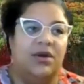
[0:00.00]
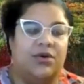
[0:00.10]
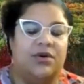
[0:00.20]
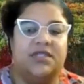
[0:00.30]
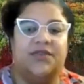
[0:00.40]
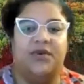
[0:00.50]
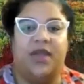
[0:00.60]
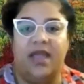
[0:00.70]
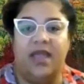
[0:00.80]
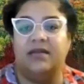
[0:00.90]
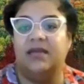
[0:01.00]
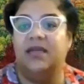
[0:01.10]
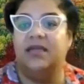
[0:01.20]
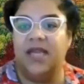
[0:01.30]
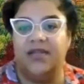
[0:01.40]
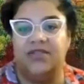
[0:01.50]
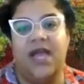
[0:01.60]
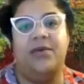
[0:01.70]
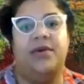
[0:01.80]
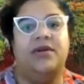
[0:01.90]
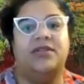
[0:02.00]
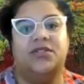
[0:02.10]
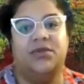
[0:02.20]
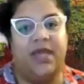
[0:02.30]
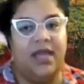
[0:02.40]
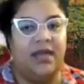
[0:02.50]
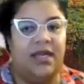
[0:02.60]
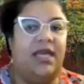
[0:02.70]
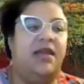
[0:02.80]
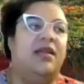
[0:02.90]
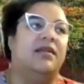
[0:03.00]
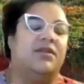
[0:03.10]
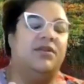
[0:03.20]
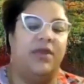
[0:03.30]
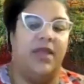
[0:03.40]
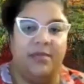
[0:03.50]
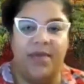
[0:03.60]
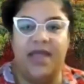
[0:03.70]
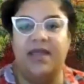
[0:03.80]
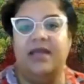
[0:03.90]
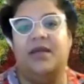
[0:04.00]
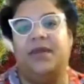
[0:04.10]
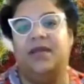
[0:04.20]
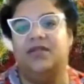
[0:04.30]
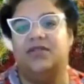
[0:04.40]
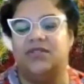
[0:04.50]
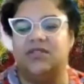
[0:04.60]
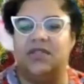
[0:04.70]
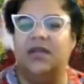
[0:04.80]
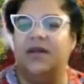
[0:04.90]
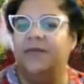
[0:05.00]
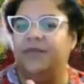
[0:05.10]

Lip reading: Of course, if you can't take showers and you can't eat, then you can't bathe. I mean, it's just,